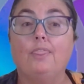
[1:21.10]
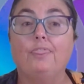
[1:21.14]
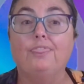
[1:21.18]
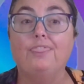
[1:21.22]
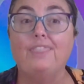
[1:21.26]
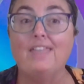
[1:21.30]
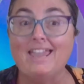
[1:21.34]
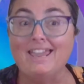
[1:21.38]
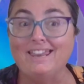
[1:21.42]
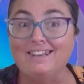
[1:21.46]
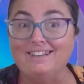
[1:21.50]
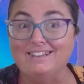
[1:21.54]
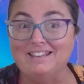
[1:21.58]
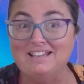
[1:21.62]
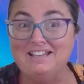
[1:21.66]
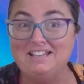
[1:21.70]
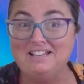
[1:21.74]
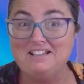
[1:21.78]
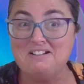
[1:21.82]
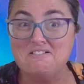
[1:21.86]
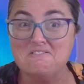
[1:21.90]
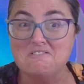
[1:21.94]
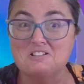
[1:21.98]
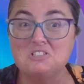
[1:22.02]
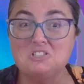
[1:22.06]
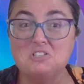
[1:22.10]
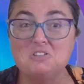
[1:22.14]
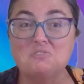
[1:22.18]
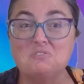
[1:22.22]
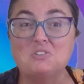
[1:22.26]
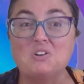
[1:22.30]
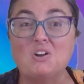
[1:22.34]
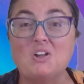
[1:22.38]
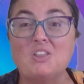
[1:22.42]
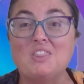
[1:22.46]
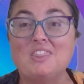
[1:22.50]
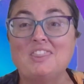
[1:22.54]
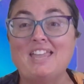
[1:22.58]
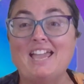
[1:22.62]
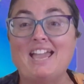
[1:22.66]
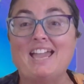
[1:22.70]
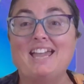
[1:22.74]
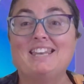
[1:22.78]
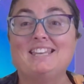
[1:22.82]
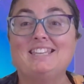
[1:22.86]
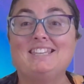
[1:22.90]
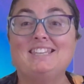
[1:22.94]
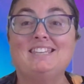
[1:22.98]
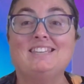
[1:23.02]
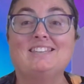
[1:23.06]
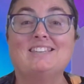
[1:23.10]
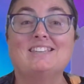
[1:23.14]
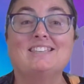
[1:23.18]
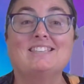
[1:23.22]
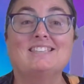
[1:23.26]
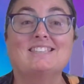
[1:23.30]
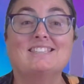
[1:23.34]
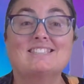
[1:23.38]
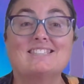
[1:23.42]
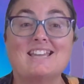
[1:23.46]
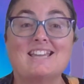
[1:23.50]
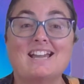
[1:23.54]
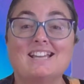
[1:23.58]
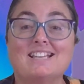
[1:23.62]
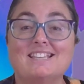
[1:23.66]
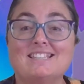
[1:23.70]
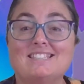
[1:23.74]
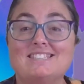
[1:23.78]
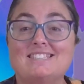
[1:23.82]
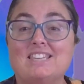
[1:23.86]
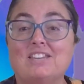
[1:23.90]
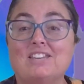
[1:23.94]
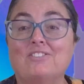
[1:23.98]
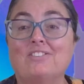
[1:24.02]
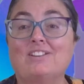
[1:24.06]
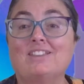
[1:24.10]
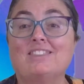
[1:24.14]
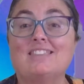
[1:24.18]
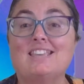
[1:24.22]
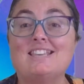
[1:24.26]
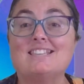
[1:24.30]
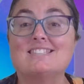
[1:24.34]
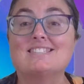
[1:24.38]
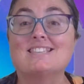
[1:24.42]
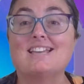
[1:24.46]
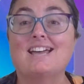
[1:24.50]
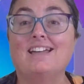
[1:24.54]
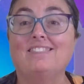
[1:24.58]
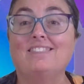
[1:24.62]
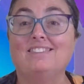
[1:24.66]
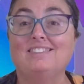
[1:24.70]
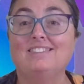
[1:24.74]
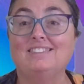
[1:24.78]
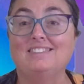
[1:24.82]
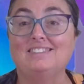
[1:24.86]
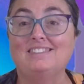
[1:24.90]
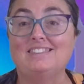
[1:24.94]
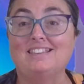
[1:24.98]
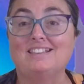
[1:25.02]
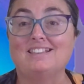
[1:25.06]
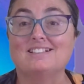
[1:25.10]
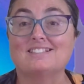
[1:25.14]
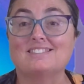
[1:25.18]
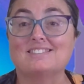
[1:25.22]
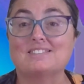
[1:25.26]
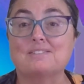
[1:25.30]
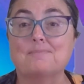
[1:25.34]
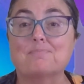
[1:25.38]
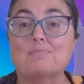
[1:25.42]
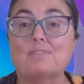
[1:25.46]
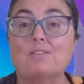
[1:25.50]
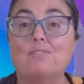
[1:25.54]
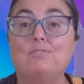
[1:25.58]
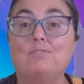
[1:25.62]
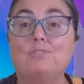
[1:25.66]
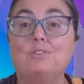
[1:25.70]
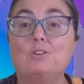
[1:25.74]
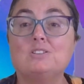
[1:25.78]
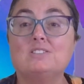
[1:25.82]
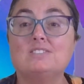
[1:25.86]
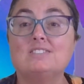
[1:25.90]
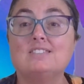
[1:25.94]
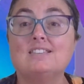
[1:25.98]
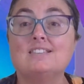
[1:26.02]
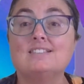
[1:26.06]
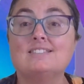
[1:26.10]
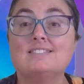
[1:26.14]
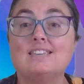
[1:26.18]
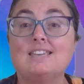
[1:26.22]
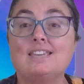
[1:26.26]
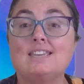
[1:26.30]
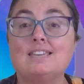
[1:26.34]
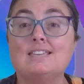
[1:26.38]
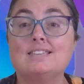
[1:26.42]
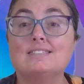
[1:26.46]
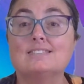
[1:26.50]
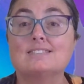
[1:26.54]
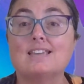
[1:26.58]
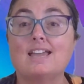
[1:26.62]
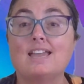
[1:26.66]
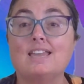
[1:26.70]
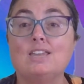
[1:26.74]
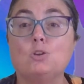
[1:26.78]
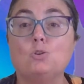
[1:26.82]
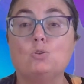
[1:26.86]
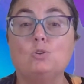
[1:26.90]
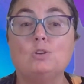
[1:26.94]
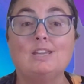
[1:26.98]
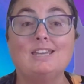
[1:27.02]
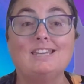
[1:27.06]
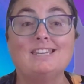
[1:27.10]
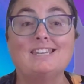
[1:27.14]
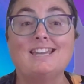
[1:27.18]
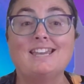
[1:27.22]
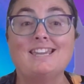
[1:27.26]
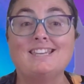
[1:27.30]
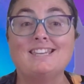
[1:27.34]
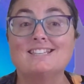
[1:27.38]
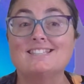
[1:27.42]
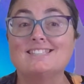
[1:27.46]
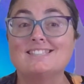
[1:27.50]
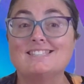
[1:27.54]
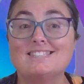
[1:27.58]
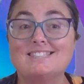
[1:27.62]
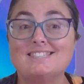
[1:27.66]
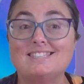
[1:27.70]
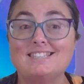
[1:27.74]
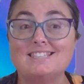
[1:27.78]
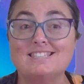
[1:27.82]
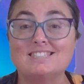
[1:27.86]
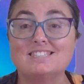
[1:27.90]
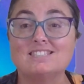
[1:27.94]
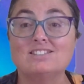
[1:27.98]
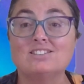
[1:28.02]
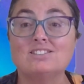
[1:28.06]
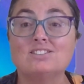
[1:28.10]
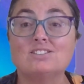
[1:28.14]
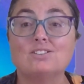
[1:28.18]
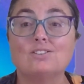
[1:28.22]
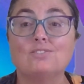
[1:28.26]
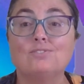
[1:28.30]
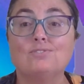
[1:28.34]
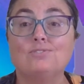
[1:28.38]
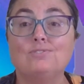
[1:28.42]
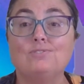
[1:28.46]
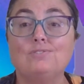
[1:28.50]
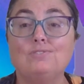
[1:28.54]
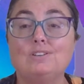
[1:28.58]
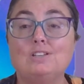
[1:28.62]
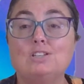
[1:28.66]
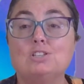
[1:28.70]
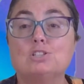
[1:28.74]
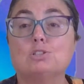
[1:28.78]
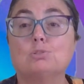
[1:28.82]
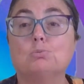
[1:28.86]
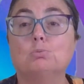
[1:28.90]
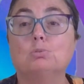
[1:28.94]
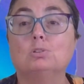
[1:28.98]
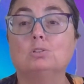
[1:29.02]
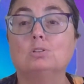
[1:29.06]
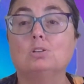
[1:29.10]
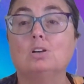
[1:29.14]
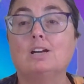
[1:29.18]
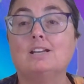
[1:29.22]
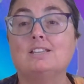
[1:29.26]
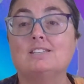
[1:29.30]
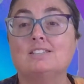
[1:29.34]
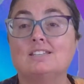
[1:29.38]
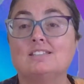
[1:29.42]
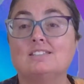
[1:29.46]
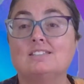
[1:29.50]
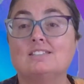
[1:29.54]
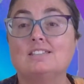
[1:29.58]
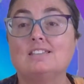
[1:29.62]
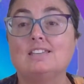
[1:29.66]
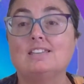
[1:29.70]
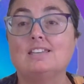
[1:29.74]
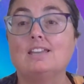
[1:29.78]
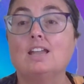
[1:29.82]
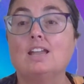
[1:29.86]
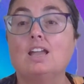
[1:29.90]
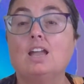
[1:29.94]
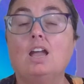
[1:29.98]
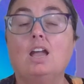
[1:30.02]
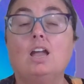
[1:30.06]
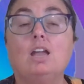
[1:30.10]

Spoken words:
Then, once you've got that, you can start considering these other things. First things is you need a consistent visual identity.